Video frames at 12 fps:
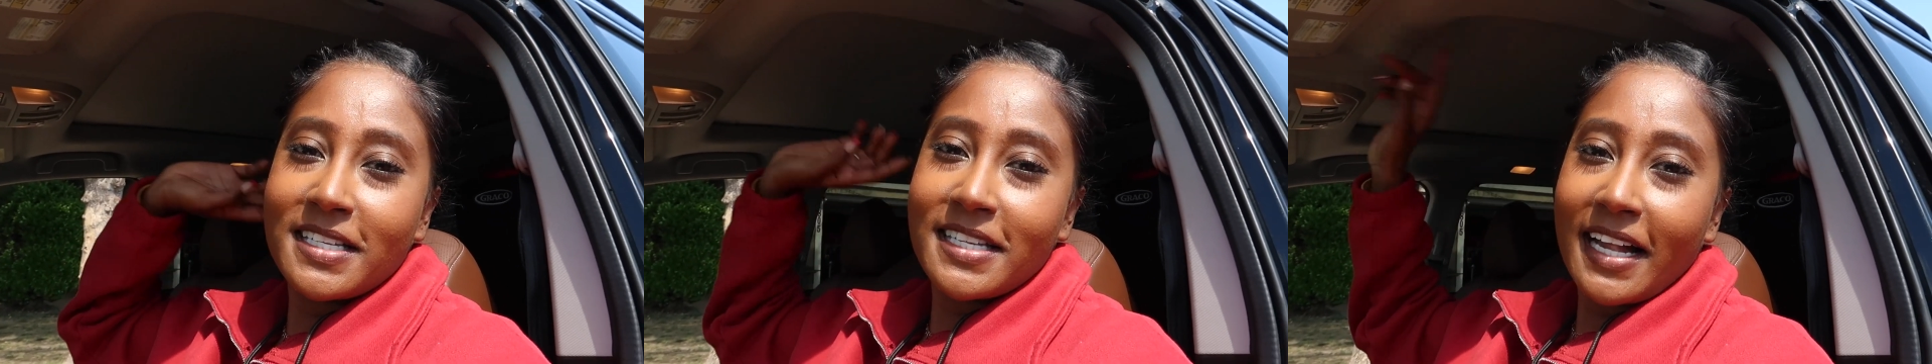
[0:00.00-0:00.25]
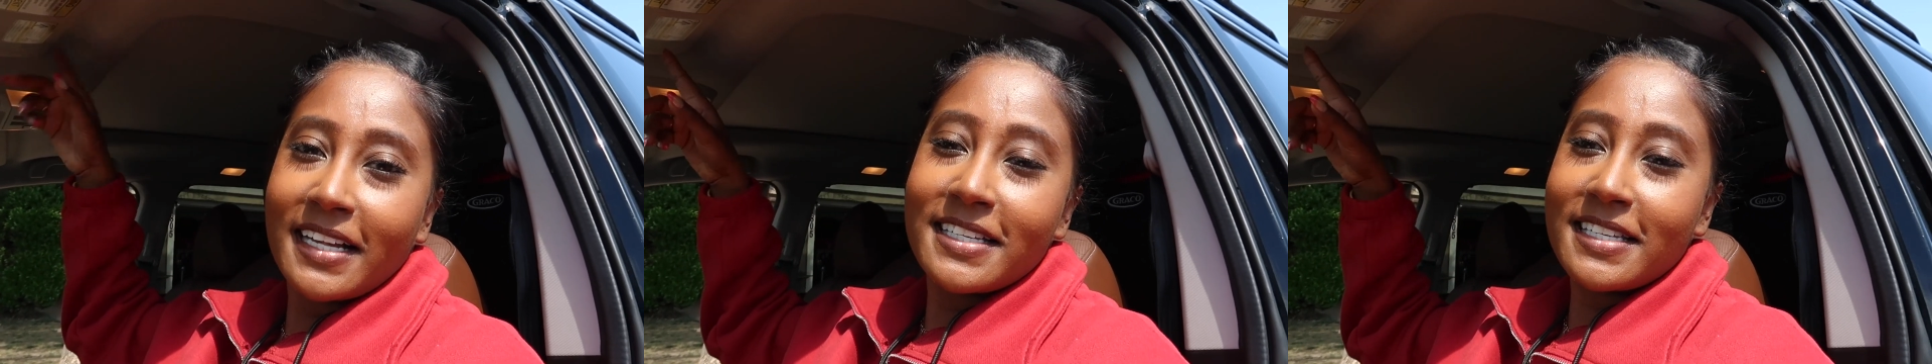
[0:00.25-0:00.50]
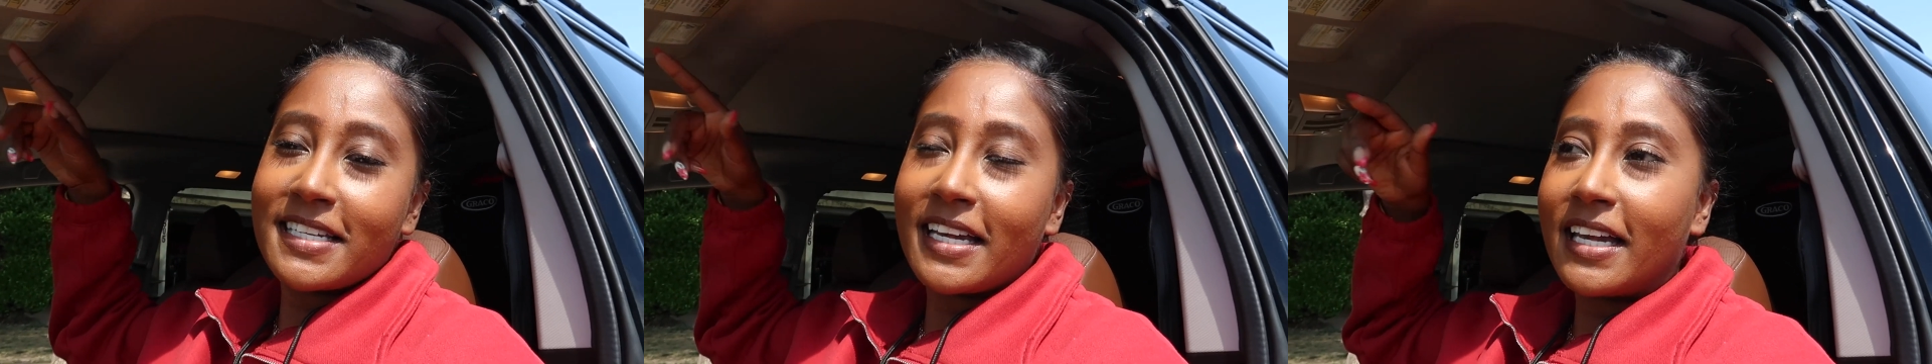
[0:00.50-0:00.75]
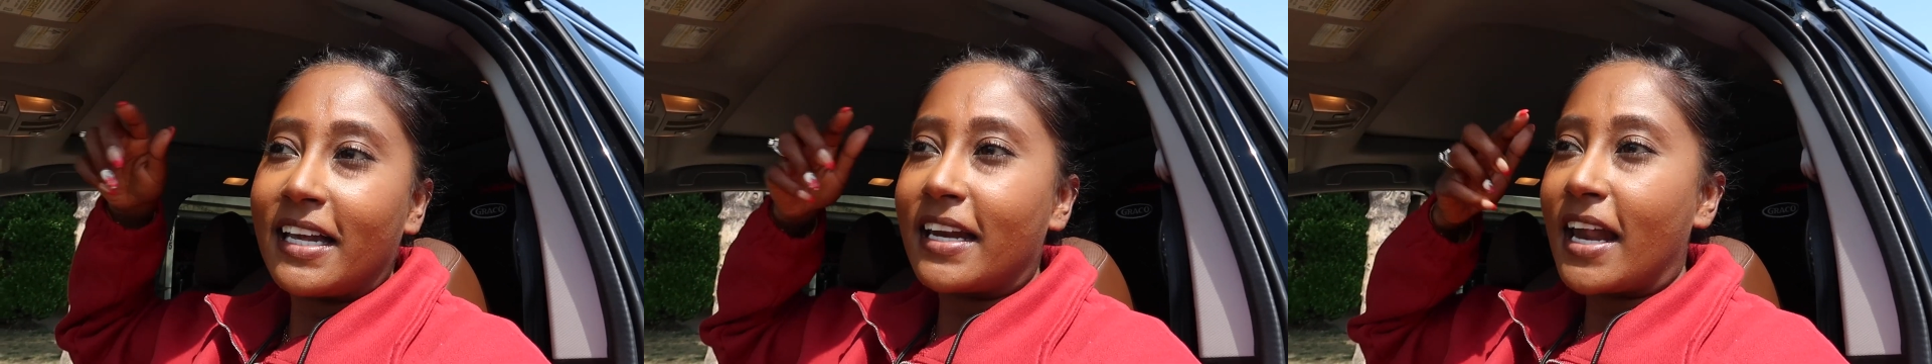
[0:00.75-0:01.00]
Silas is
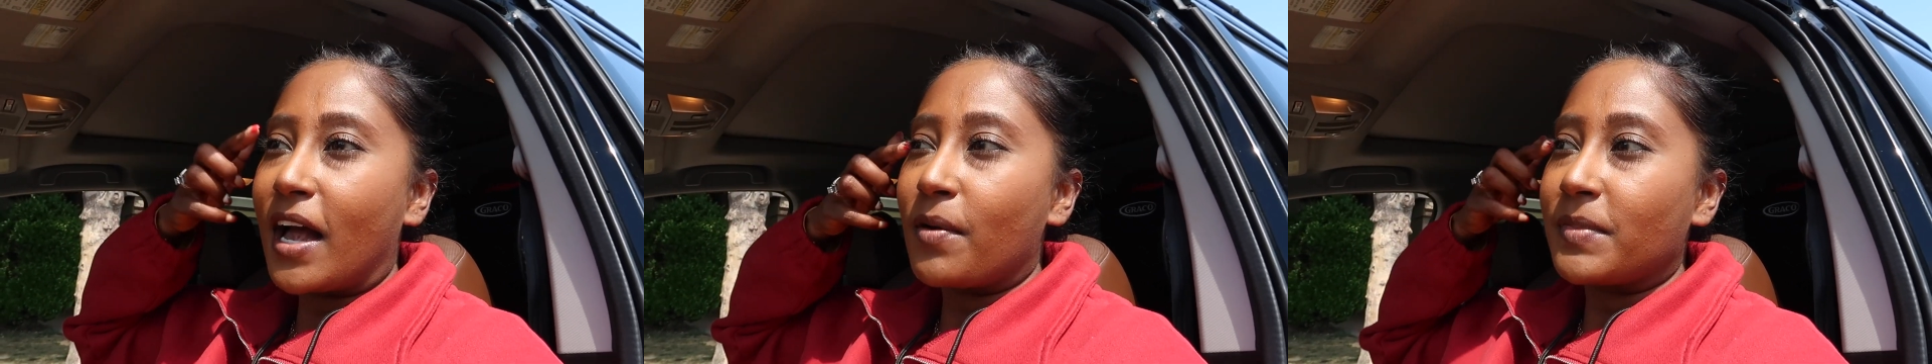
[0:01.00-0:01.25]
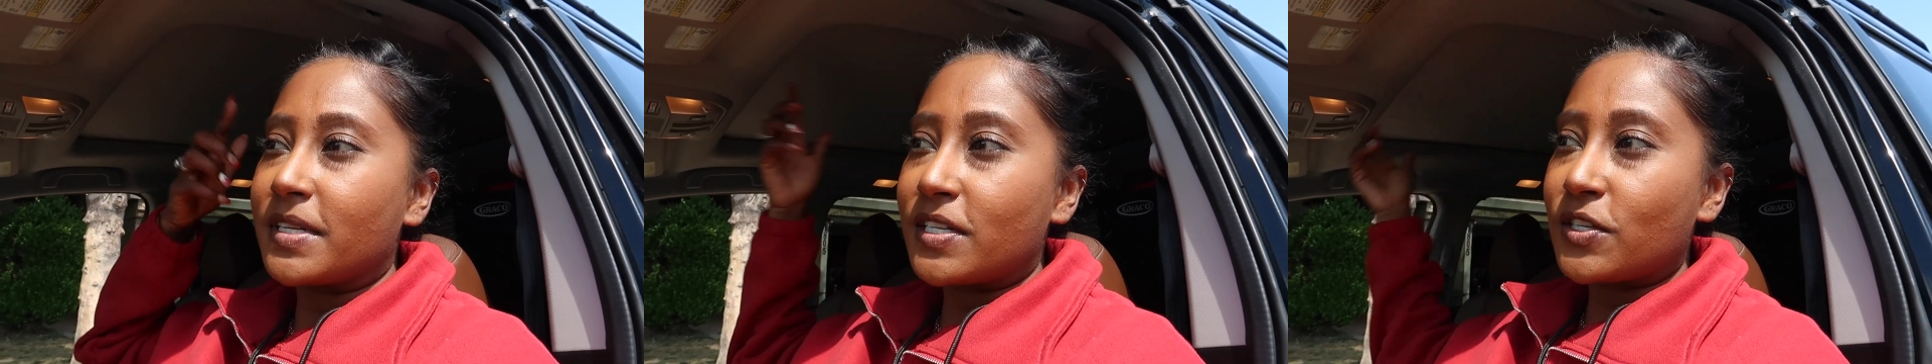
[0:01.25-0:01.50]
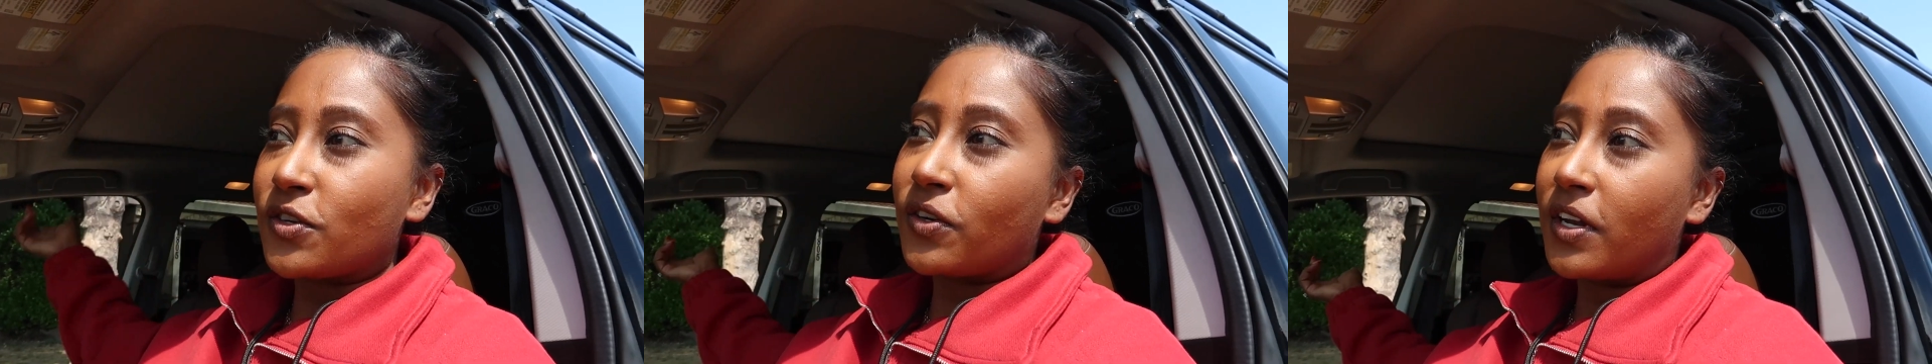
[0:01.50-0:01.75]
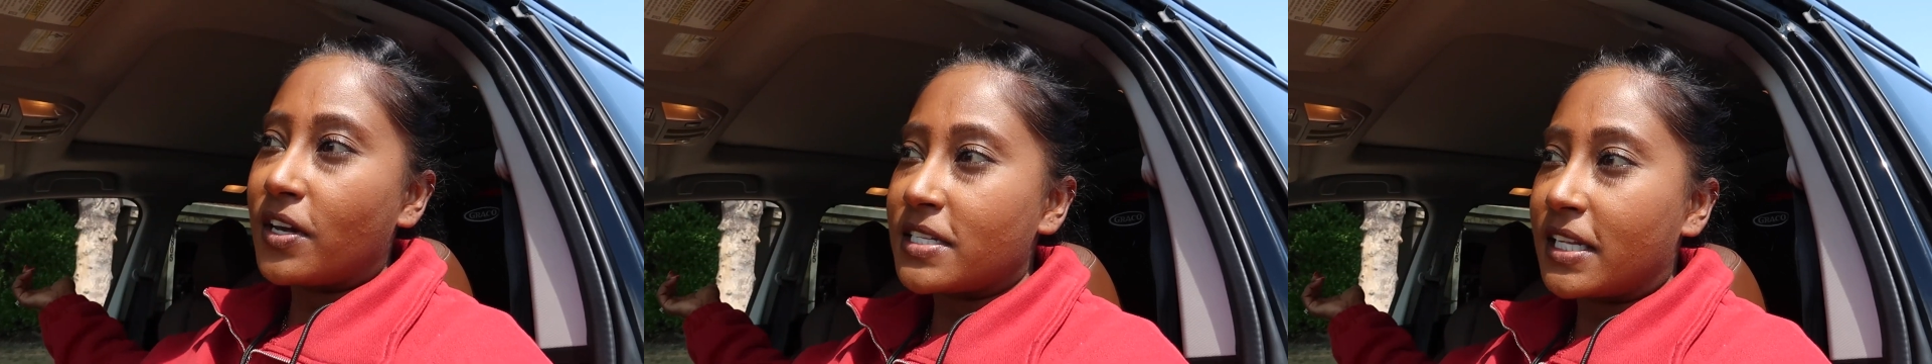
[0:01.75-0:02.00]
taking a nap, my
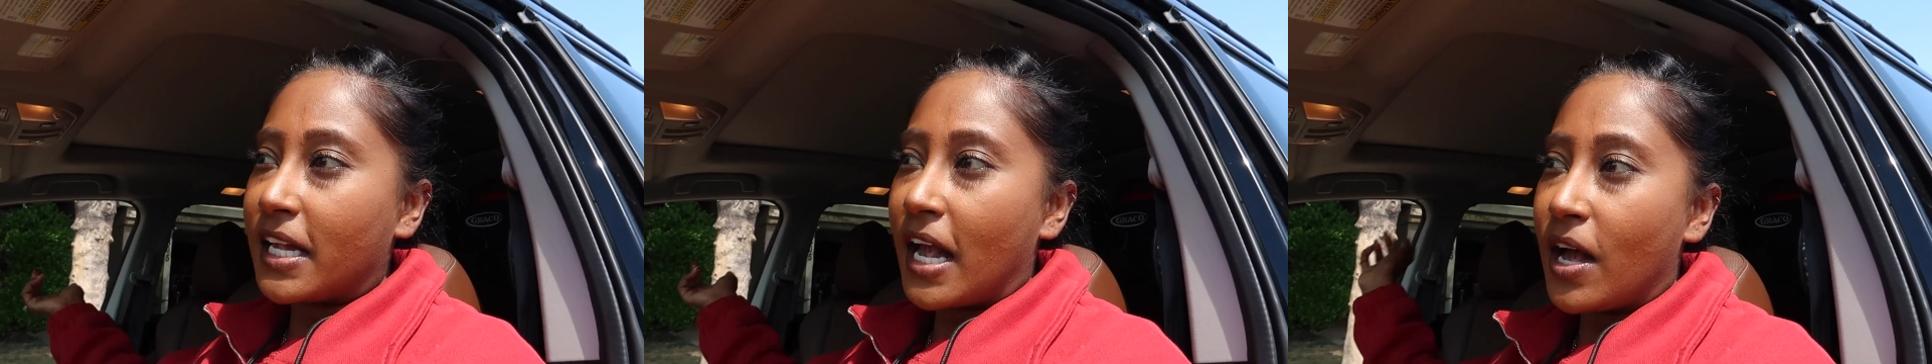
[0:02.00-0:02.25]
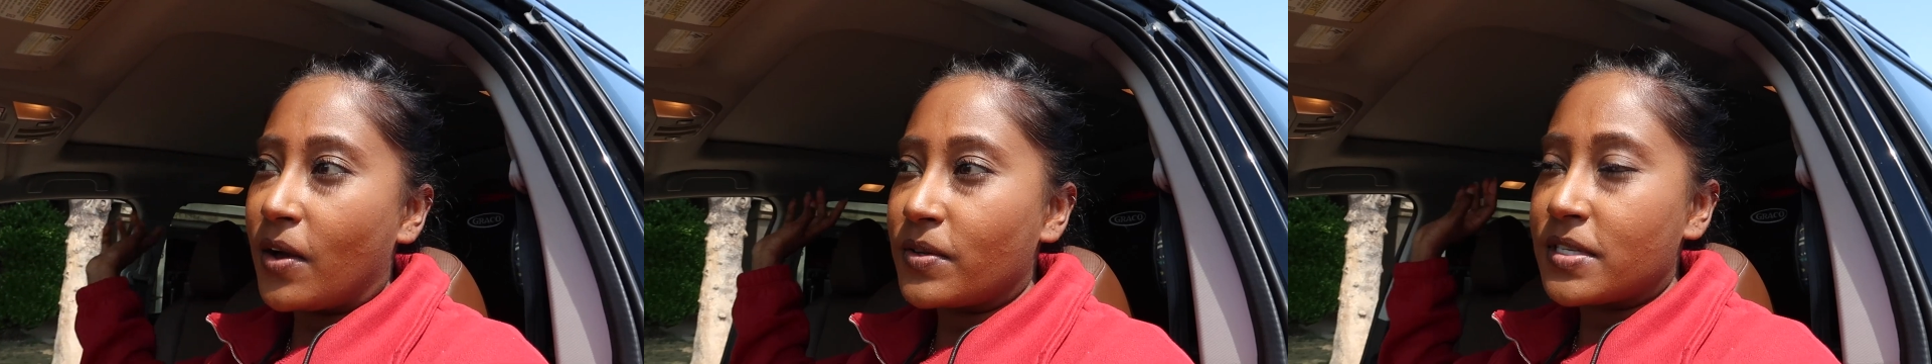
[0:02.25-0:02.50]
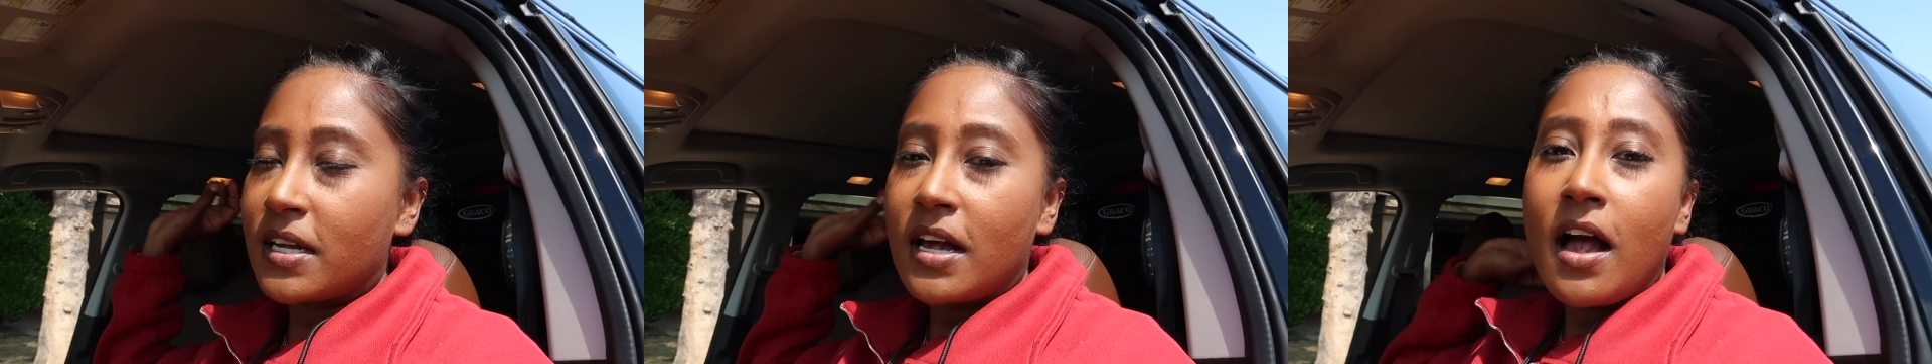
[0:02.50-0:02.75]
sister-in-law's at the house,